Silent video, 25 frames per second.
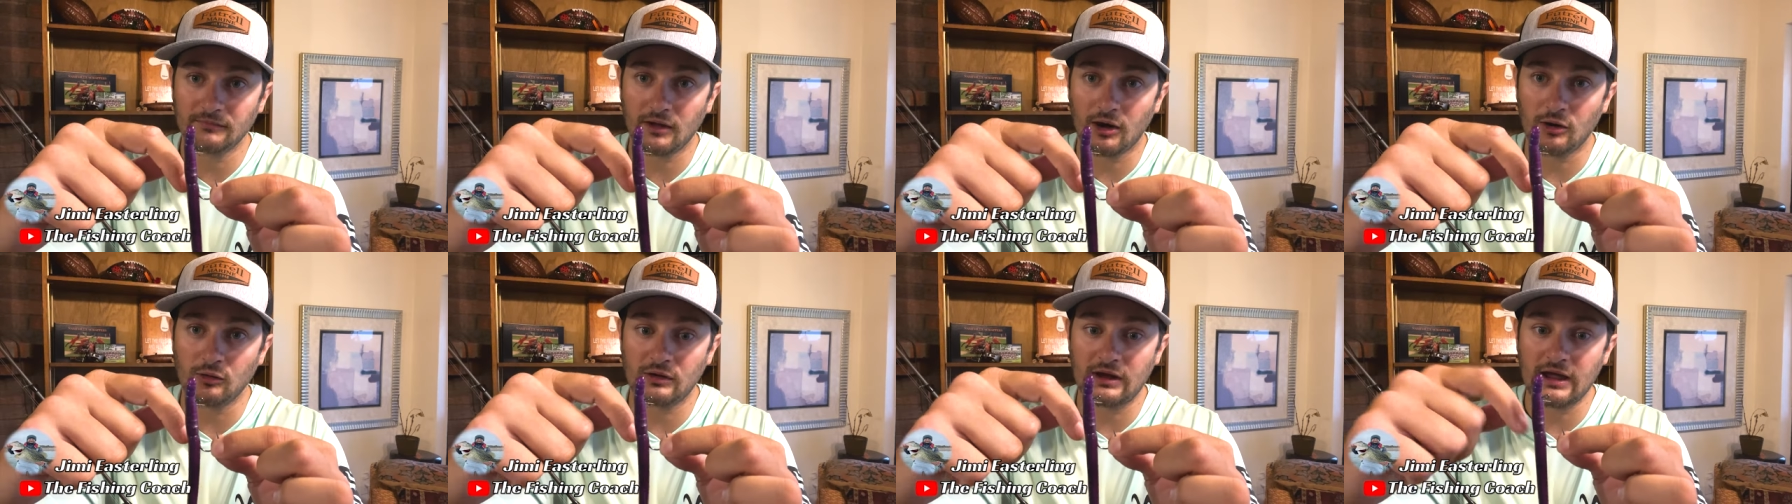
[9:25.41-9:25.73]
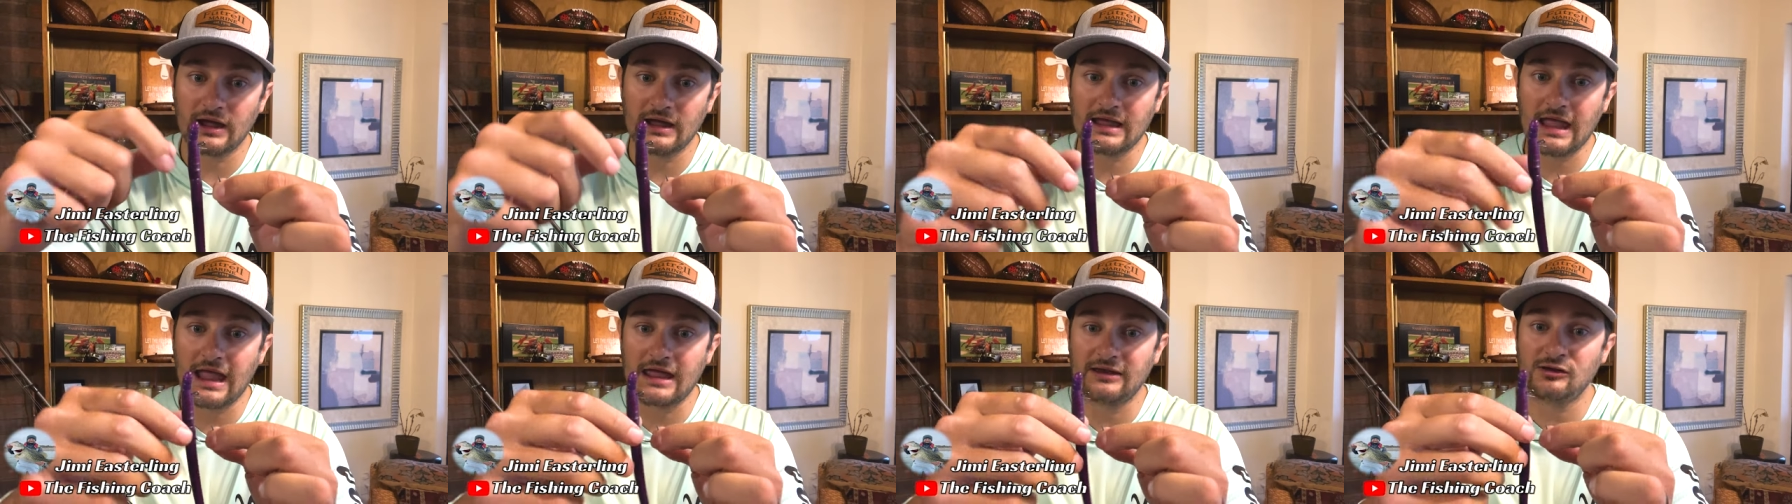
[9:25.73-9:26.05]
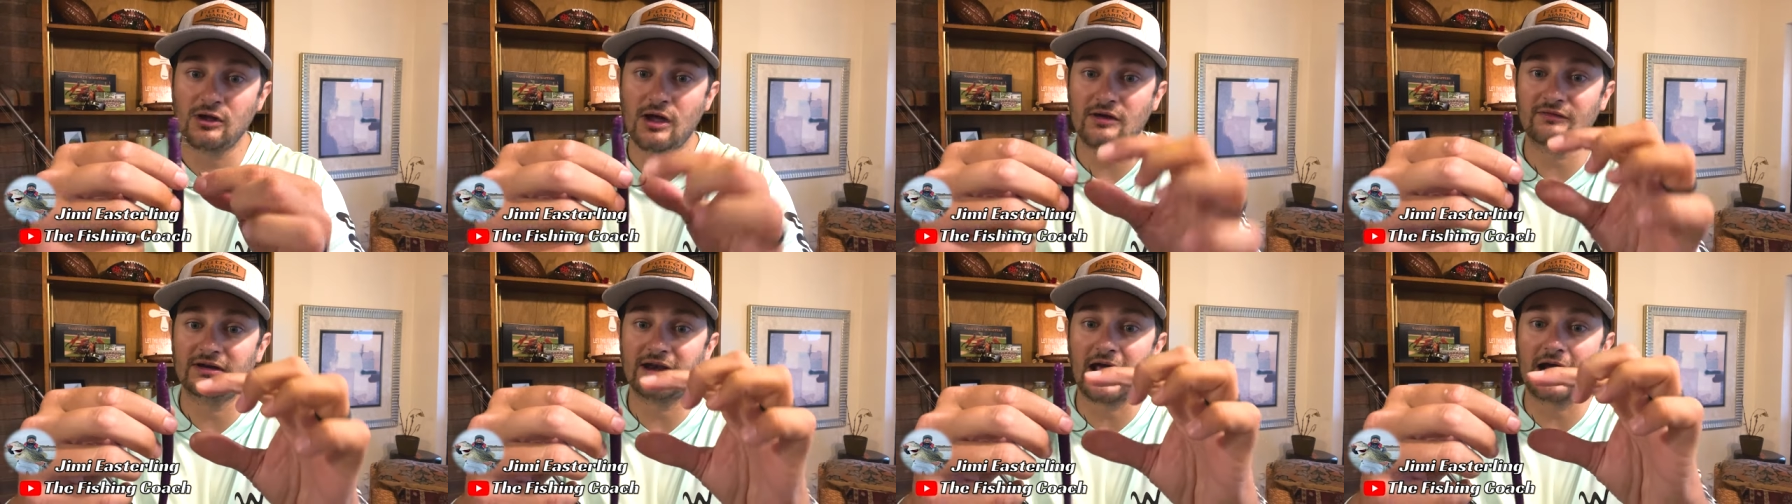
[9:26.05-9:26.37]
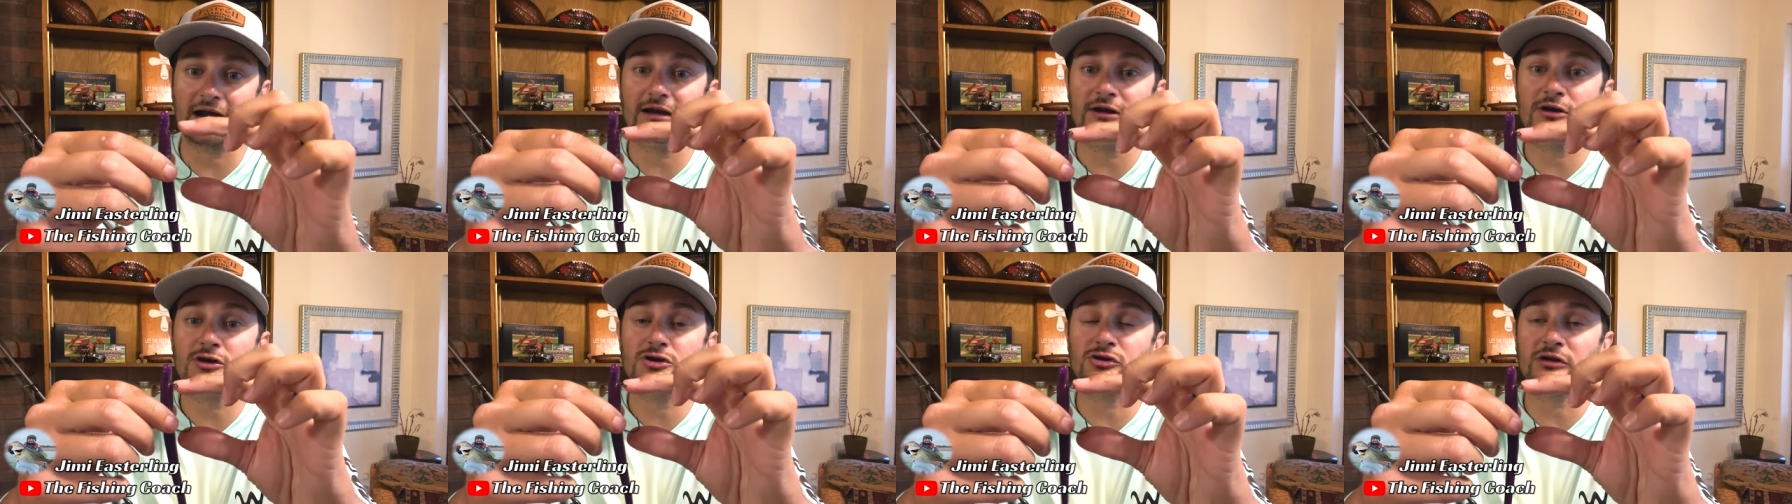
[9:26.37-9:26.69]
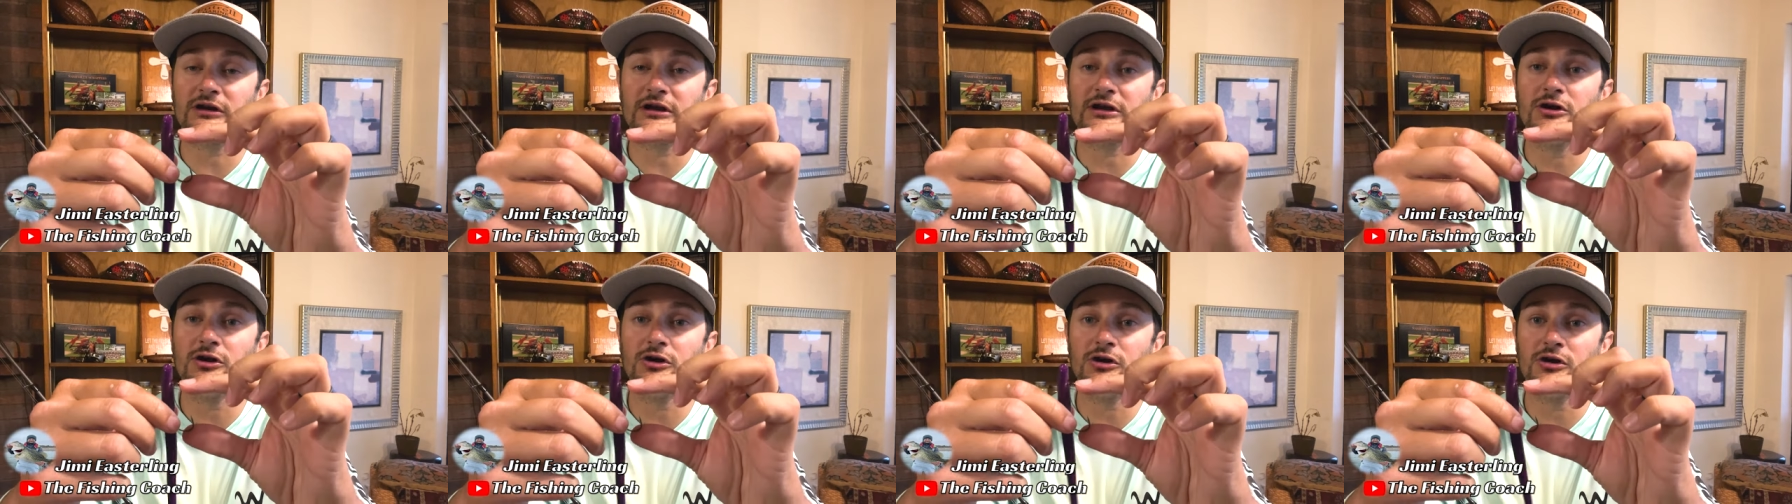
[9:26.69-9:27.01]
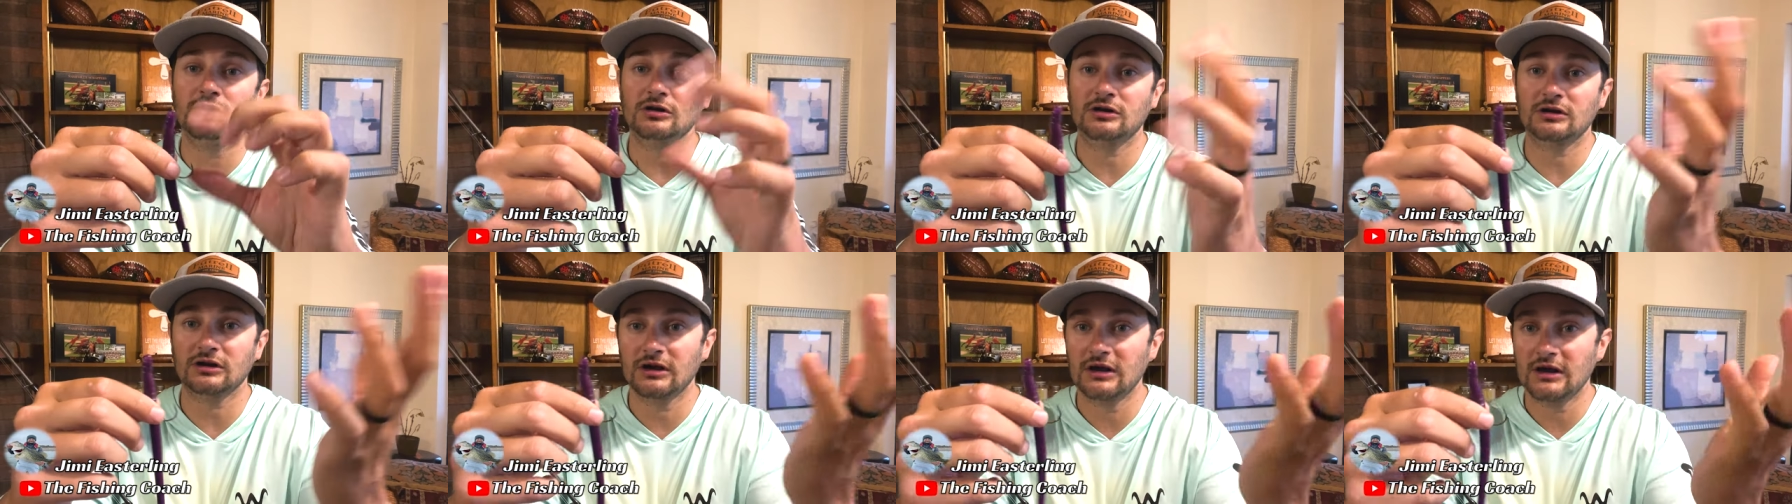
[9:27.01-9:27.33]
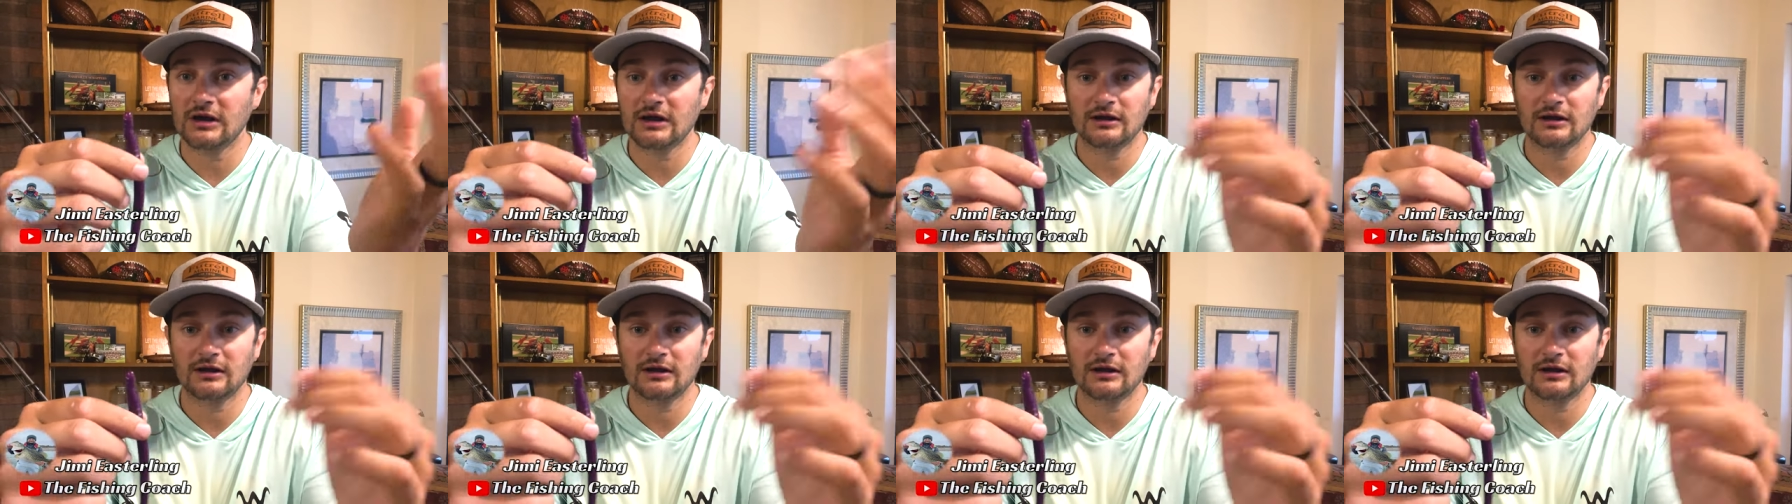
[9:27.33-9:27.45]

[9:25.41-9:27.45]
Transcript: okay, and you have a ninety degree hook